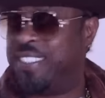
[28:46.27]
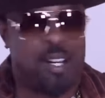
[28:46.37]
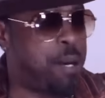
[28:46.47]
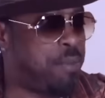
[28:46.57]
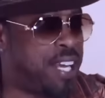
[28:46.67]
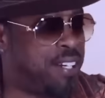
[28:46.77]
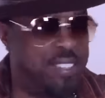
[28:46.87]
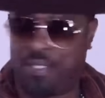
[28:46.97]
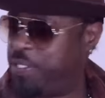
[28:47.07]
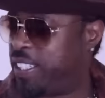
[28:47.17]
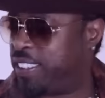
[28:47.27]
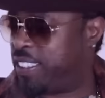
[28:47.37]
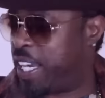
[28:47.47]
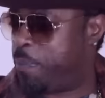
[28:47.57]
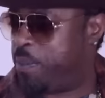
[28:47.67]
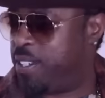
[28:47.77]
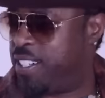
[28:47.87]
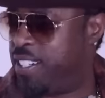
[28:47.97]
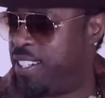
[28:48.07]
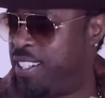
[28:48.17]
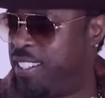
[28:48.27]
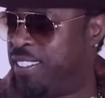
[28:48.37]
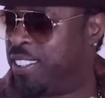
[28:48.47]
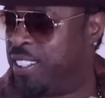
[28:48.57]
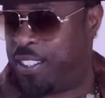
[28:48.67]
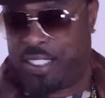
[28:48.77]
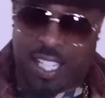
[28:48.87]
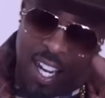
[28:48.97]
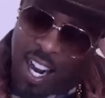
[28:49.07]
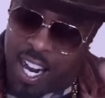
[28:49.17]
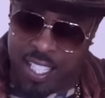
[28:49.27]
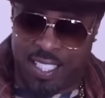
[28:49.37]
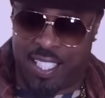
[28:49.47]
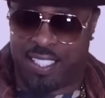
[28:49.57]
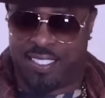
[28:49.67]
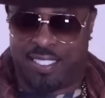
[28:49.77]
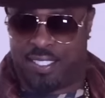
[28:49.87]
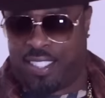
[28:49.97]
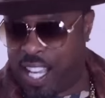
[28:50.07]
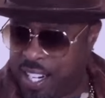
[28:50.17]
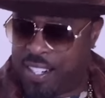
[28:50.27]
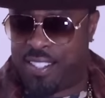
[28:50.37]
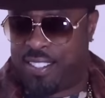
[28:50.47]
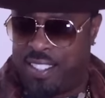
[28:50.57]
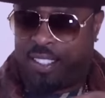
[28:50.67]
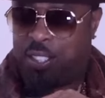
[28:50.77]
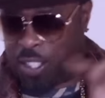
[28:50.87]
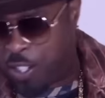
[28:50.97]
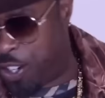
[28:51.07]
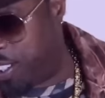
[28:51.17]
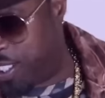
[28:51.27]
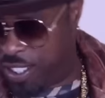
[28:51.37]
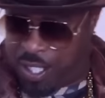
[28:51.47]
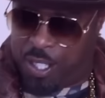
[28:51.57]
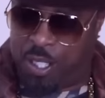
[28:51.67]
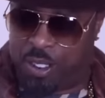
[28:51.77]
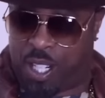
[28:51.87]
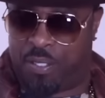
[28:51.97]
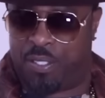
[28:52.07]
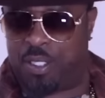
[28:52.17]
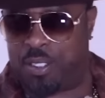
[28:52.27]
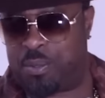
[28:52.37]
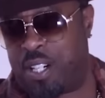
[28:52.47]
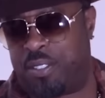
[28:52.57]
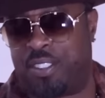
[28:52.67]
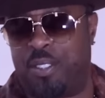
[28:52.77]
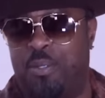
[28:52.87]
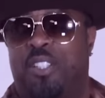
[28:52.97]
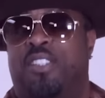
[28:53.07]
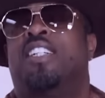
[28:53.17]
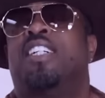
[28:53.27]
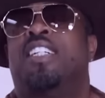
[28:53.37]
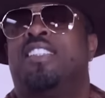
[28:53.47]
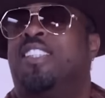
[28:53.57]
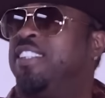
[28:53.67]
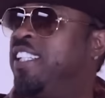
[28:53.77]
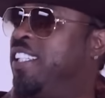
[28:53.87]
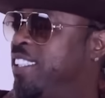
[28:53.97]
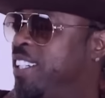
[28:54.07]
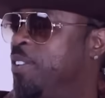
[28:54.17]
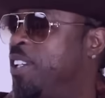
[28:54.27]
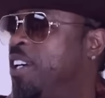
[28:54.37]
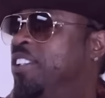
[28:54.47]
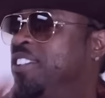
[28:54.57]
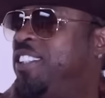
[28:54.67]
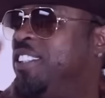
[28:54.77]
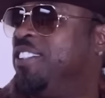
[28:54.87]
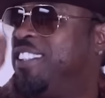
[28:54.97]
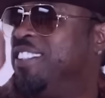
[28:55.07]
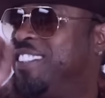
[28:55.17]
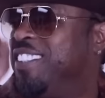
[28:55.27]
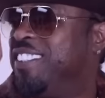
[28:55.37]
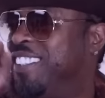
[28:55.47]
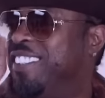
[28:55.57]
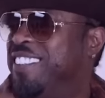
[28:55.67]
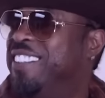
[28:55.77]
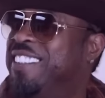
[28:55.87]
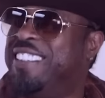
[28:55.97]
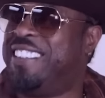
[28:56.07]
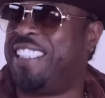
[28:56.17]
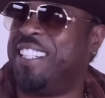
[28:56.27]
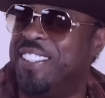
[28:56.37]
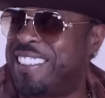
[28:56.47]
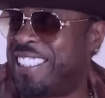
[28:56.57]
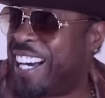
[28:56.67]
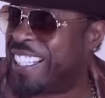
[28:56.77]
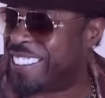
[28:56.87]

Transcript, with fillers: so I'm like, what the fuck just happened? So I was like, all right then, later. And so the girl, you know, goes off and does whatever she wanted. So then here we go. Doom, doom, doom, doom. Gee, what y'all